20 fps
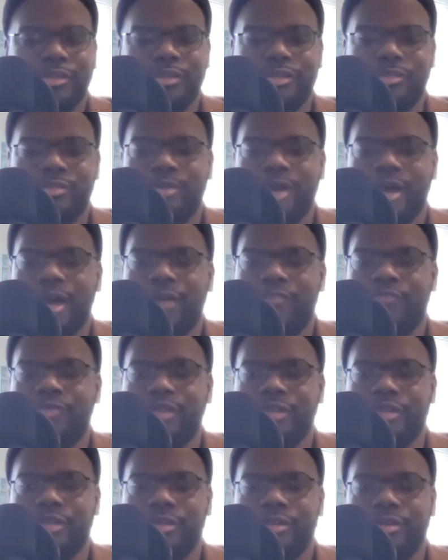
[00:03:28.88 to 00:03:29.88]
and you have
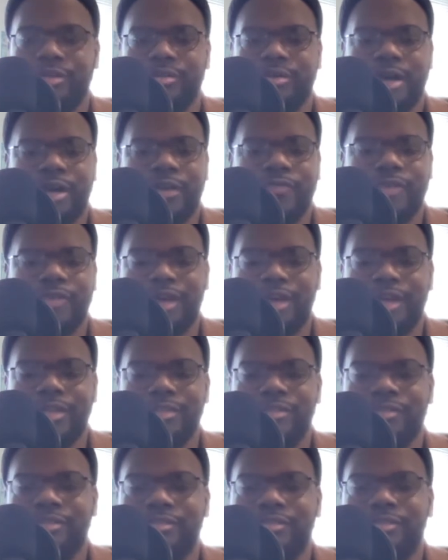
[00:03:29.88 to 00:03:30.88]
Neo, you have the
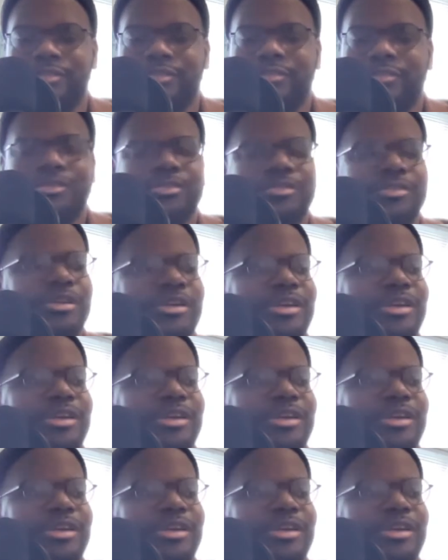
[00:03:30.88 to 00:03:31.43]
agents, and